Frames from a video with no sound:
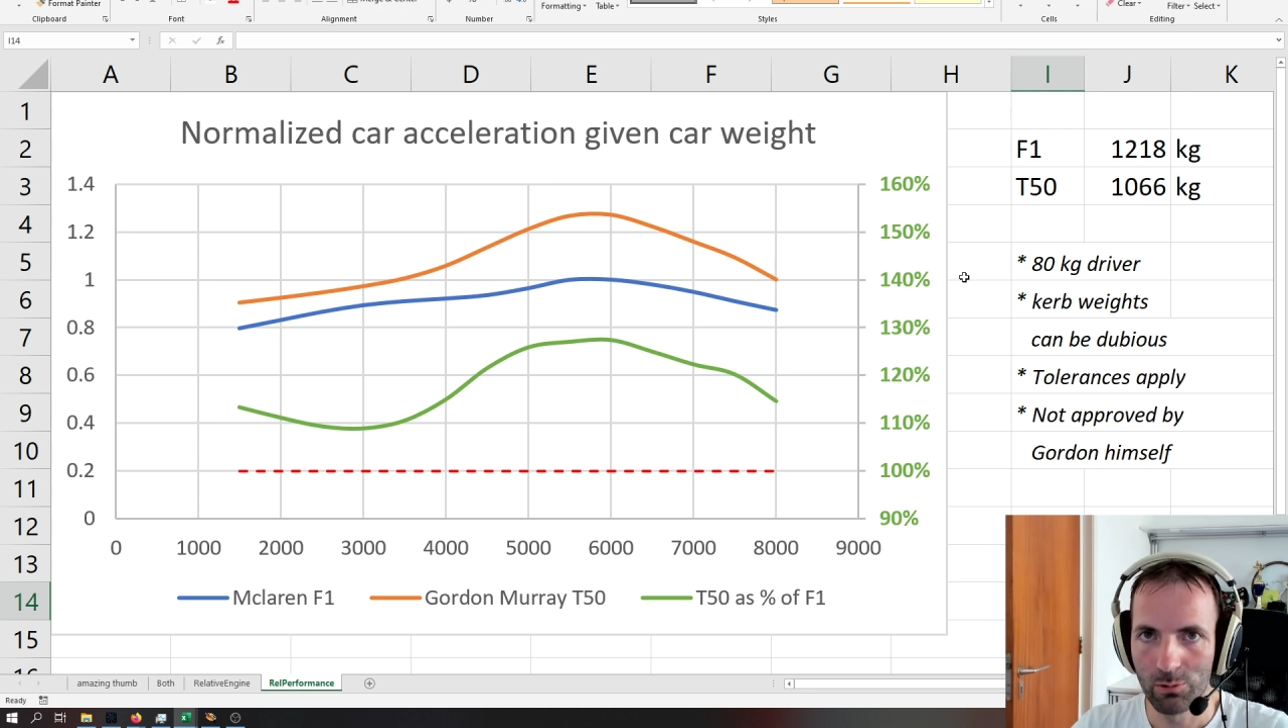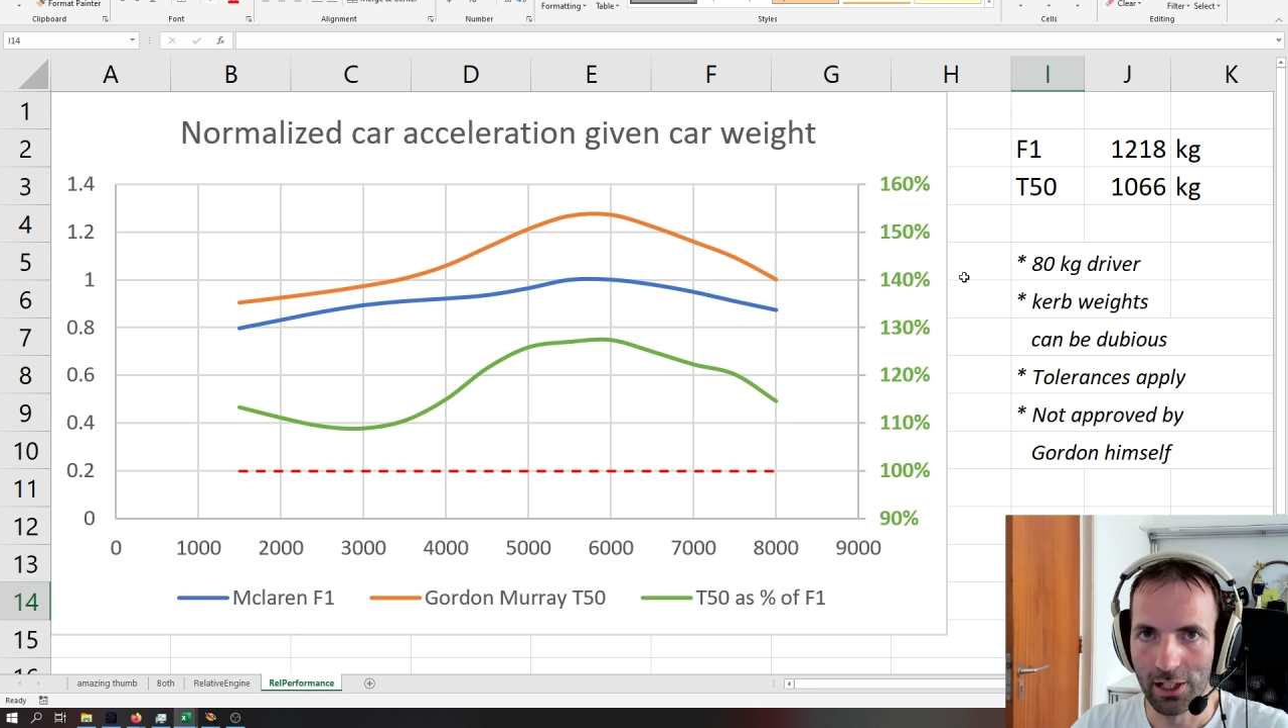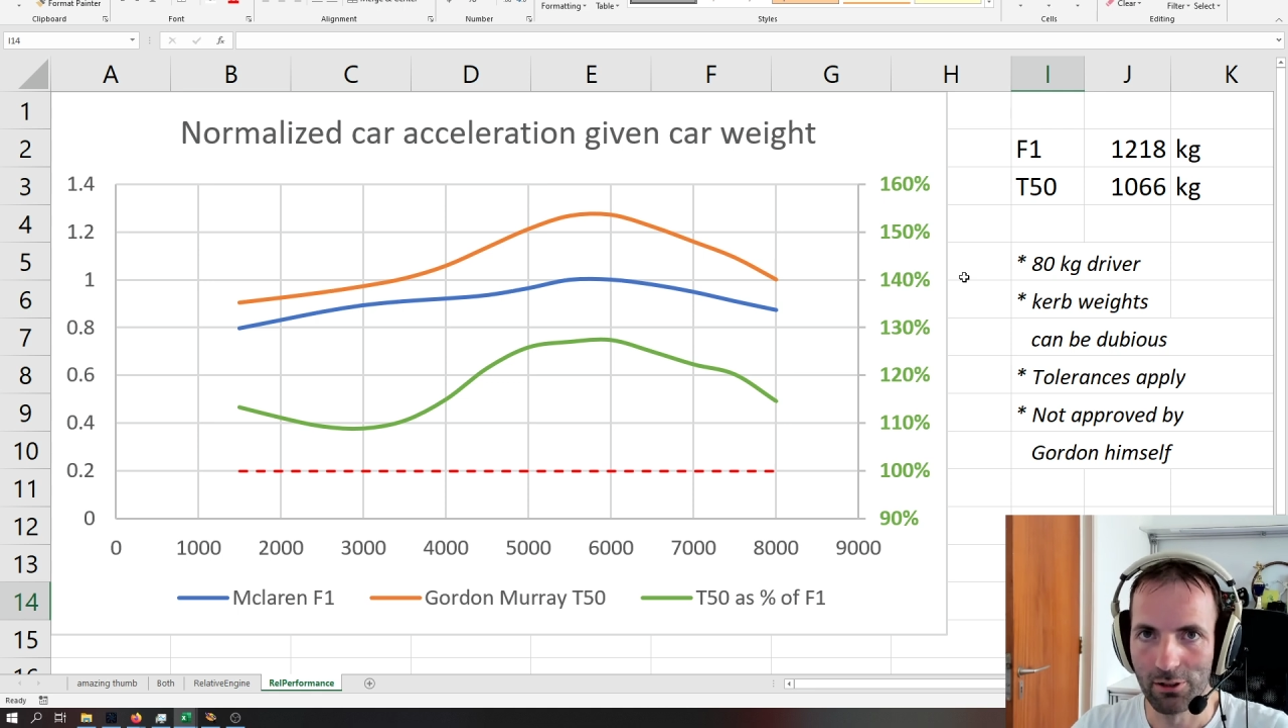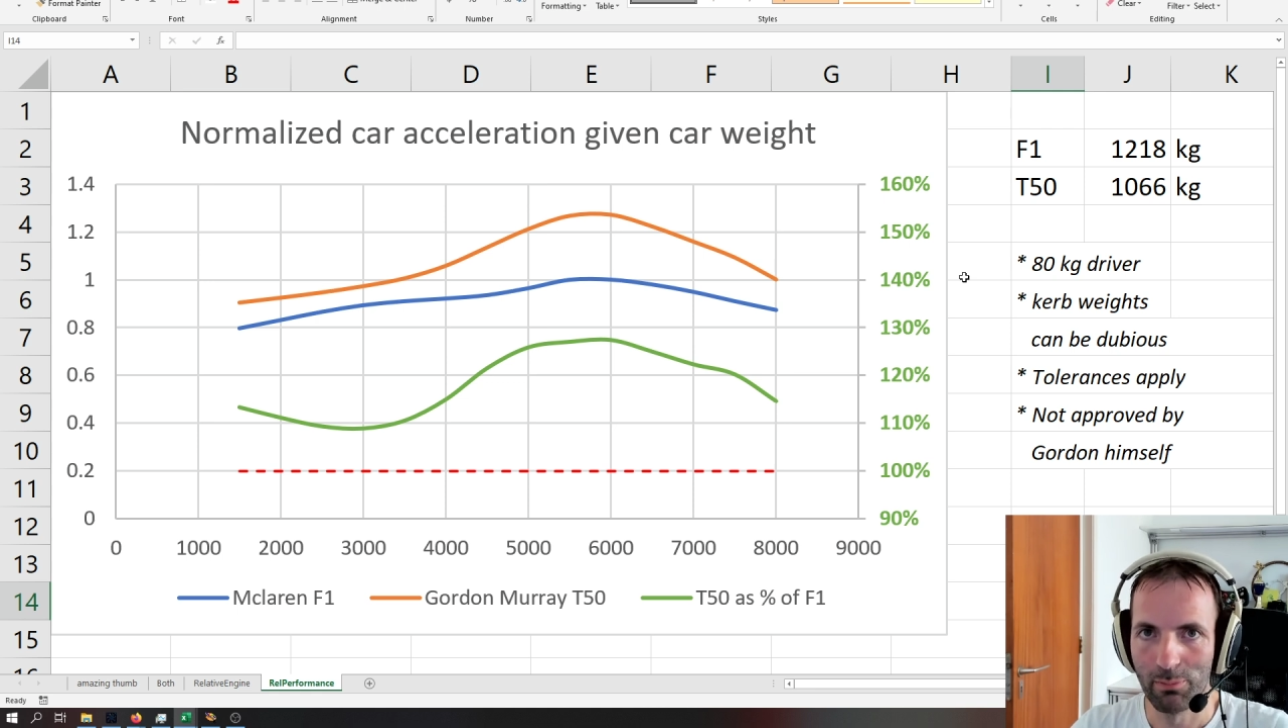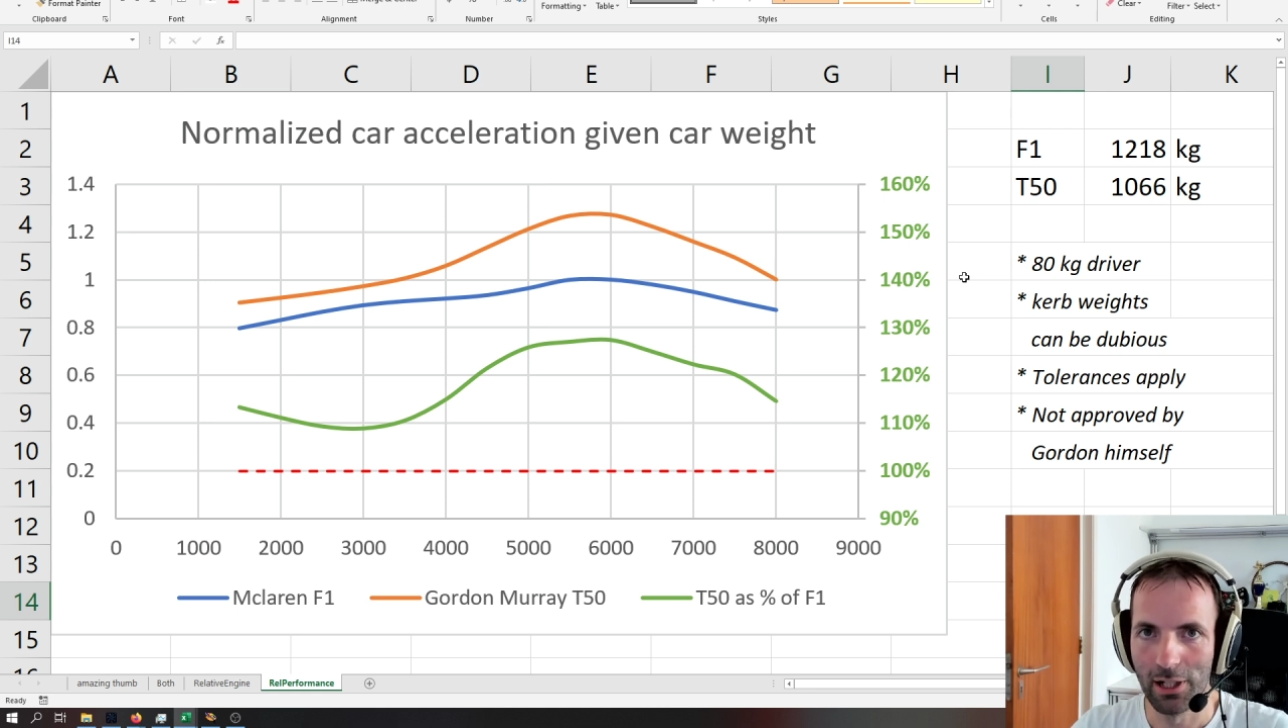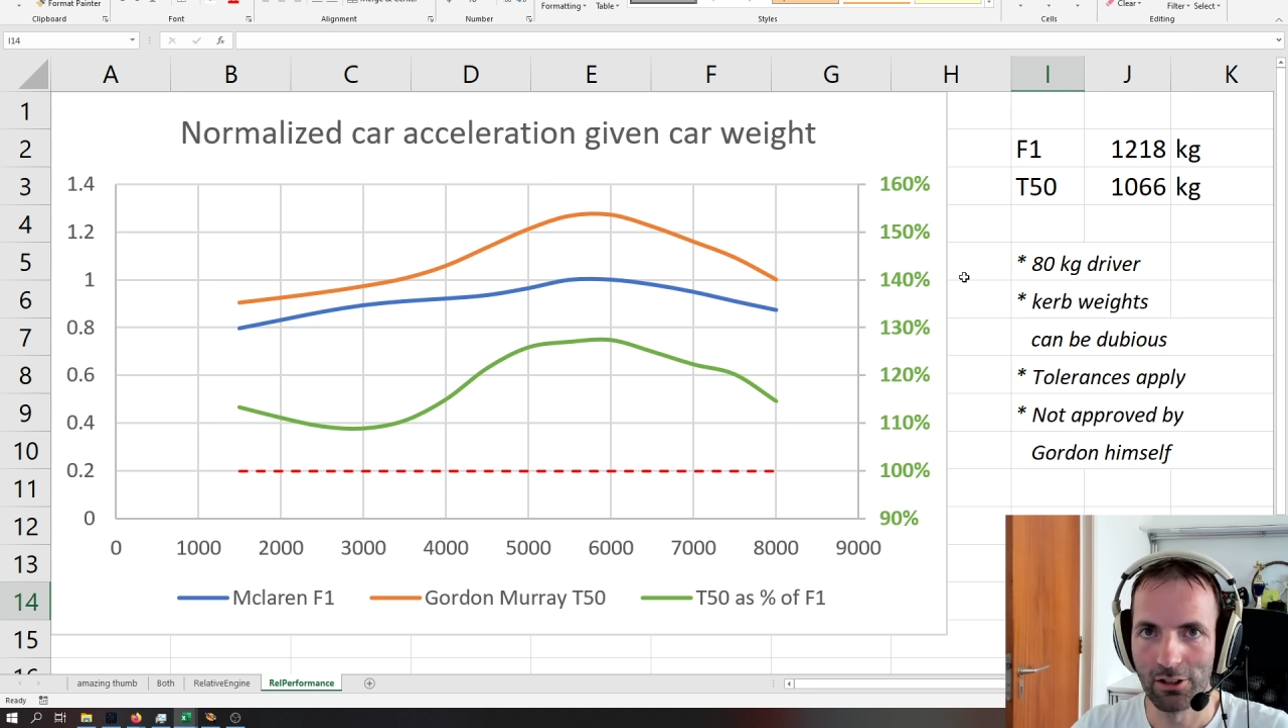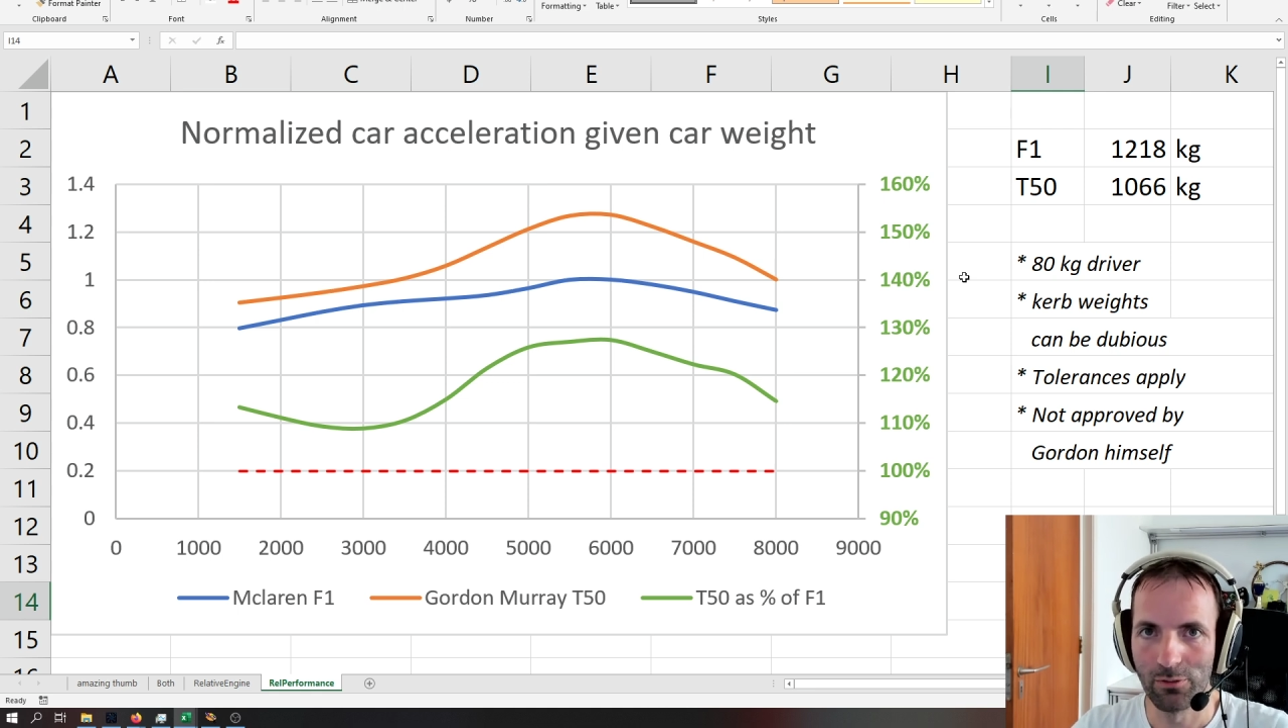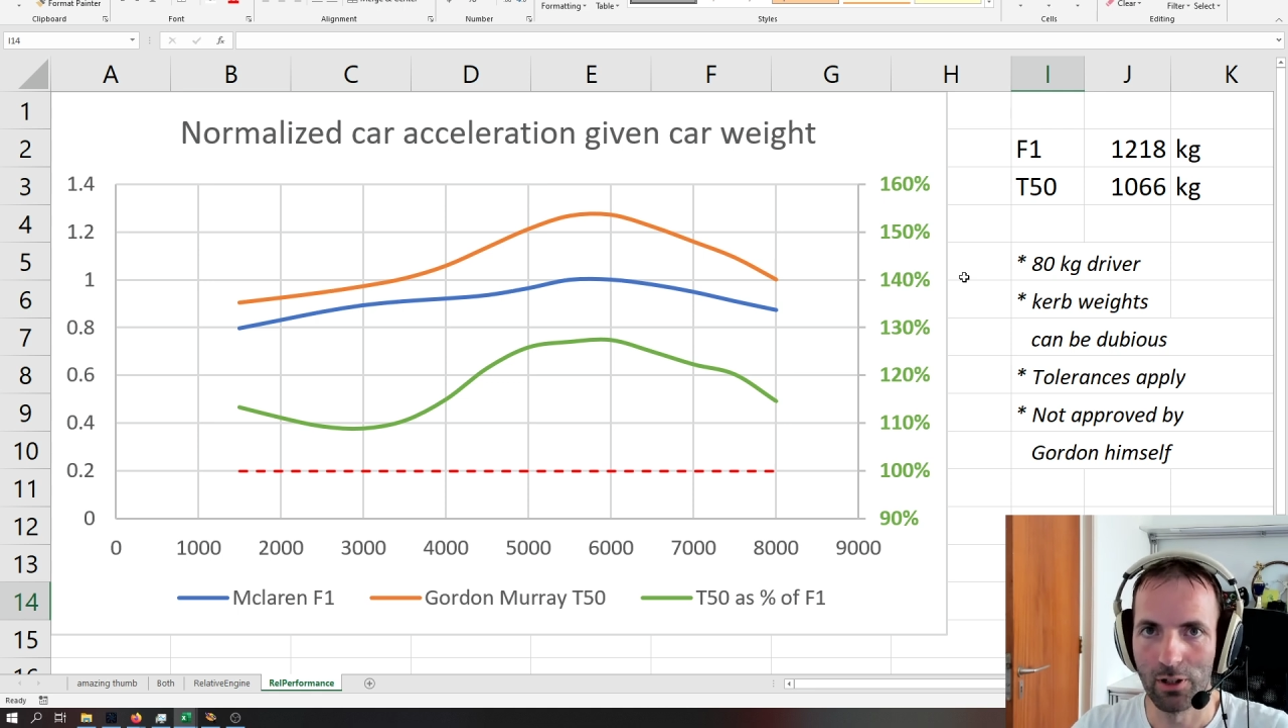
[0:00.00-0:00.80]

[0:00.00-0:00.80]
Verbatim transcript: weight makes it